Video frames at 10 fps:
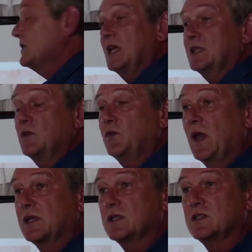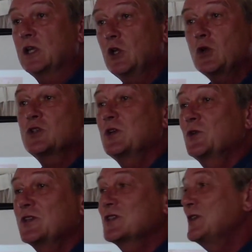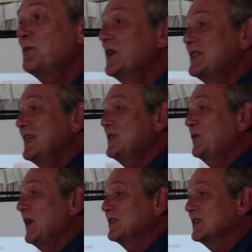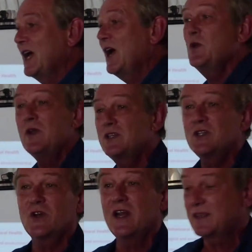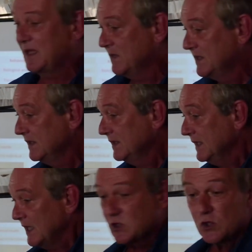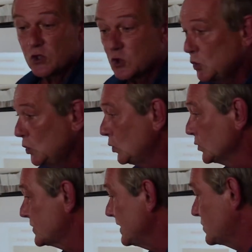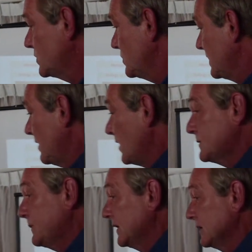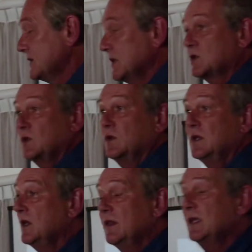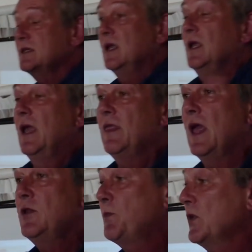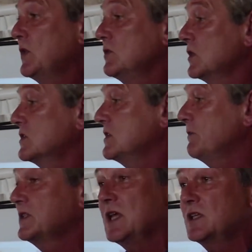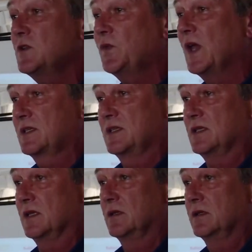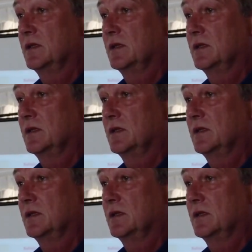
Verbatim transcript: protective factors. It looks at risks and protective factors, how you integrate them into the schools, into the hospitals, into things. And you put those risks and protective factors in.